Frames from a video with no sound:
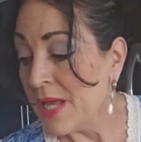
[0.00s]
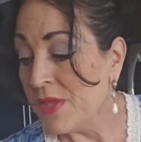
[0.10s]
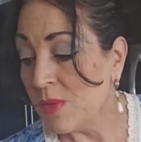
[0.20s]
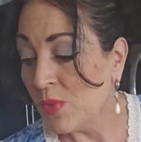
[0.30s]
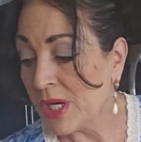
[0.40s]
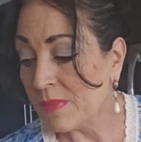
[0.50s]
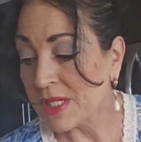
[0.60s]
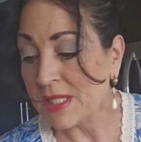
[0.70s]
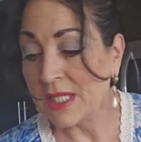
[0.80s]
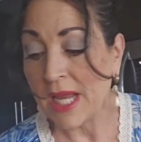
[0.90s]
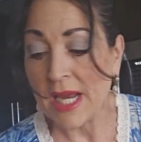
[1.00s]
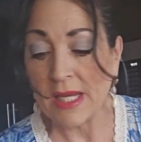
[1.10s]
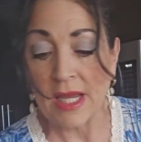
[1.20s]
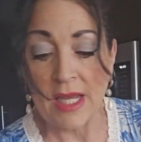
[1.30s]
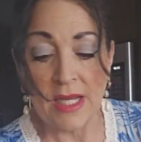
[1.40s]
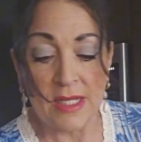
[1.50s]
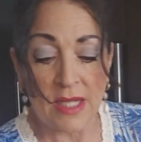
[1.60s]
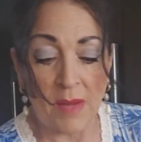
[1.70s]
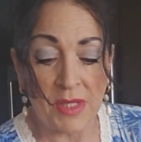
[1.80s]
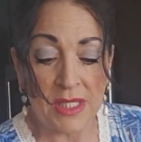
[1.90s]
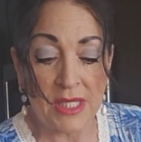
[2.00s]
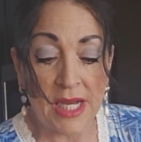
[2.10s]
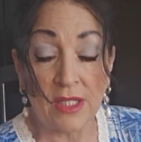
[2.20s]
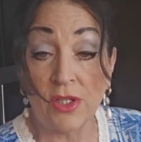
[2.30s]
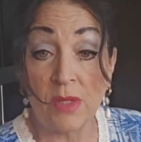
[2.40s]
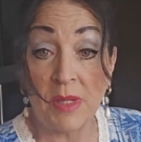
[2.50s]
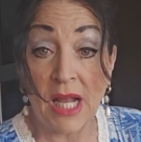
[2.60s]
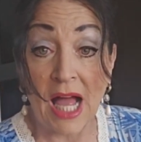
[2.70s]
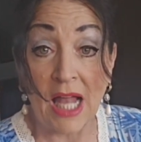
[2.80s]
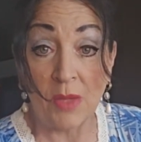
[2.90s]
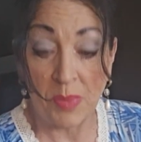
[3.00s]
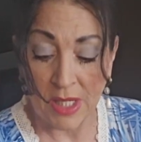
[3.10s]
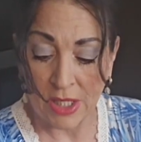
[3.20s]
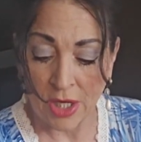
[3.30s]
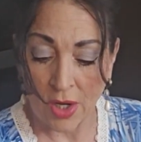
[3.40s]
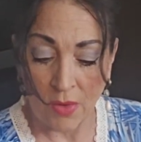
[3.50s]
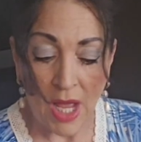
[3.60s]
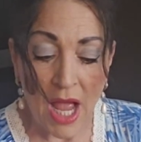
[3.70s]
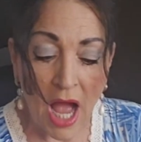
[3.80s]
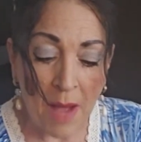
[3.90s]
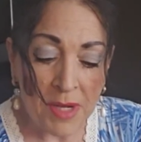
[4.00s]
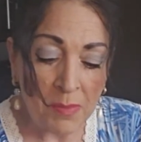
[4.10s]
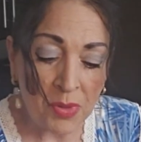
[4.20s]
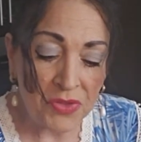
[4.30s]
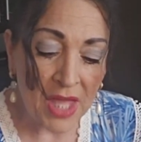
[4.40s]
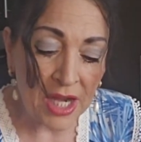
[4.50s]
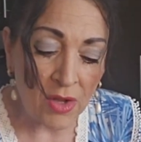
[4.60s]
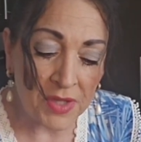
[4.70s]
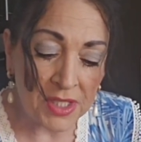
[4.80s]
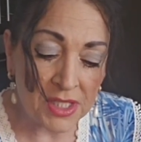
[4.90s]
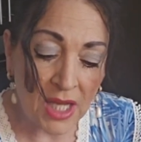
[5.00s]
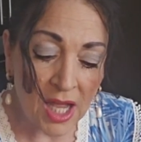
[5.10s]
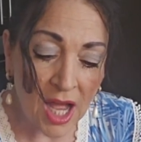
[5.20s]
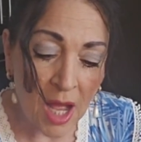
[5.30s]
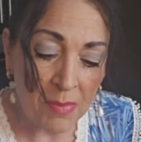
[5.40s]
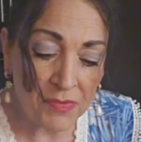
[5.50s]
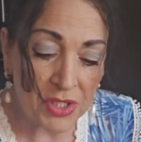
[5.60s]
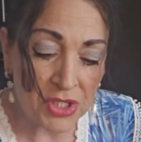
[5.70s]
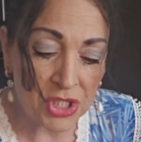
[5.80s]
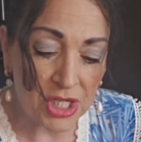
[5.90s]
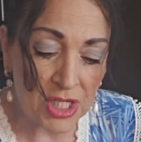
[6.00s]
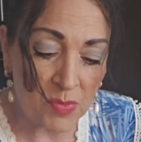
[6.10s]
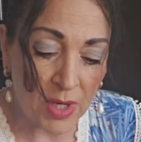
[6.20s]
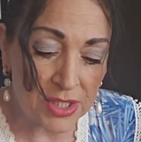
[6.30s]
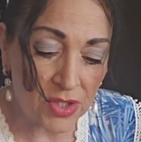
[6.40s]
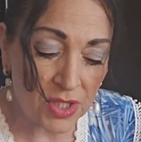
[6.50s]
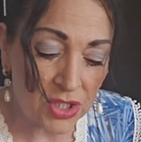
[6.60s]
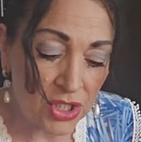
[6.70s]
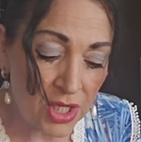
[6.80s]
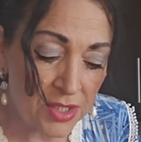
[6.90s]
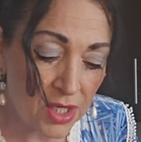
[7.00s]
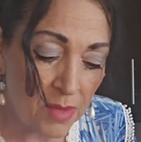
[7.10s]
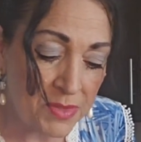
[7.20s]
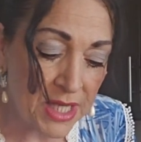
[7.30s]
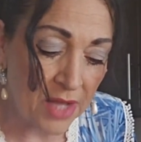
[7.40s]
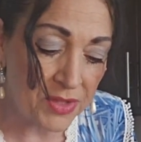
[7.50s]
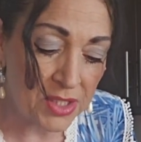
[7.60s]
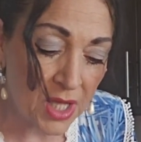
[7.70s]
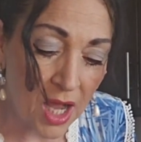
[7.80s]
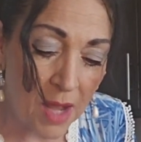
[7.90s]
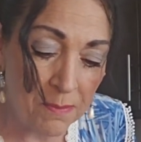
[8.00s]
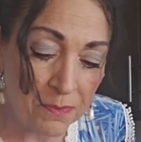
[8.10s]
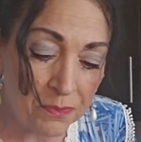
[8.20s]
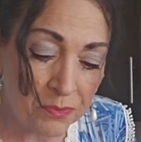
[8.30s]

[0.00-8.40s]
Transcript: Then what I'm gonna take is, I'm gonna take a little bit of jalapeno. I'm gonna put that on the top of this cheese bread so that it just comes out the top.